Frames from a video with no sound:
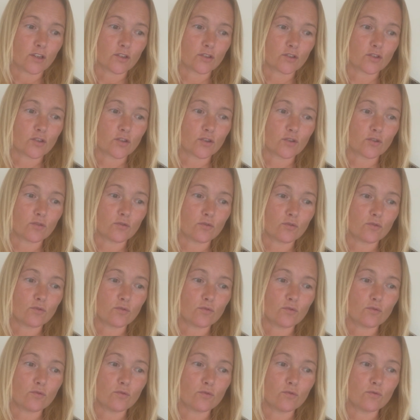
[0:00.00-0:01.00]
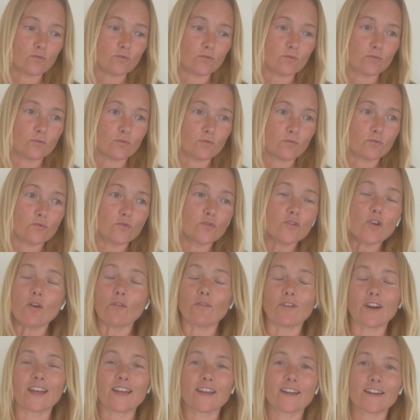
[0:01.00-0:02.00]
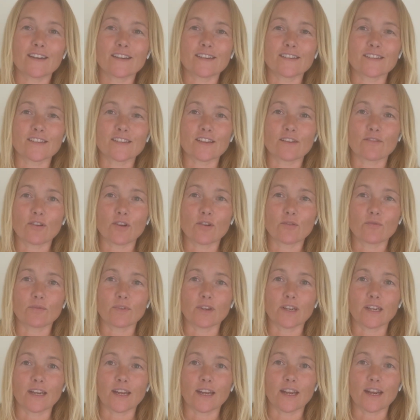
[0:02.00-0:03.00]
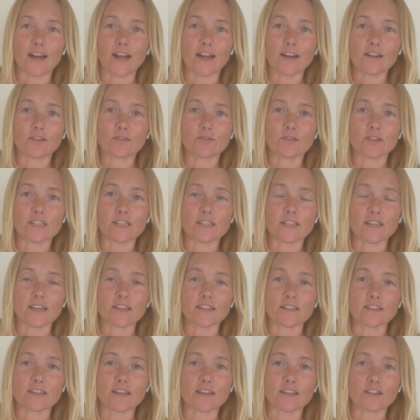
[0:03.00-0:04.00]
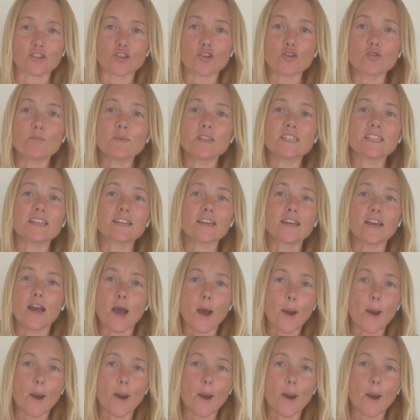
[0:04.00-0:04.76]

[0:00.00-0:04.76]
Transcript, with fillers: to not recognise their own inadequacies. They're too busy